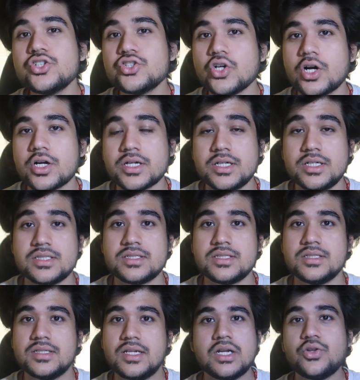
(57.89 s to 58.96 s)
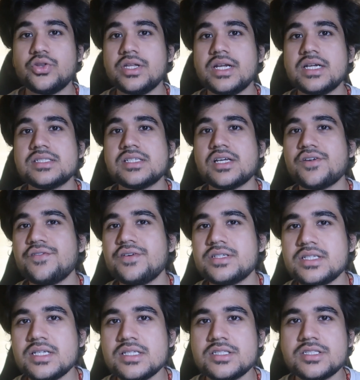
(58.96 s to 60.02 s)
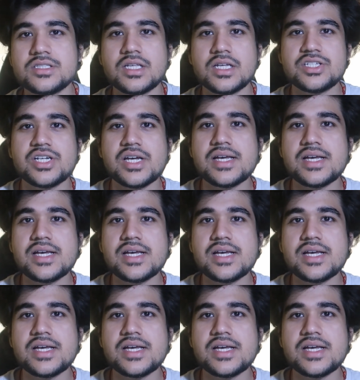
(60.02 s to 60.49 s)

shorteners. Now there are services such